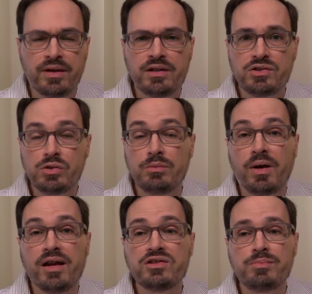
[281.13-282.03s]
She
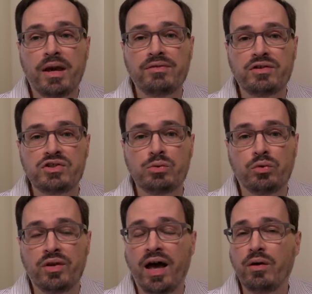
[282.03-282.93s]
reminds men that she will
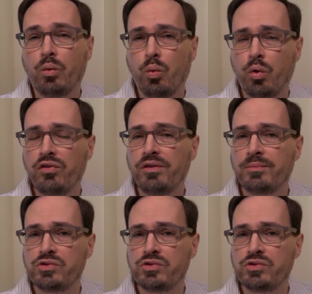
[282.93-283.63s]
not warn them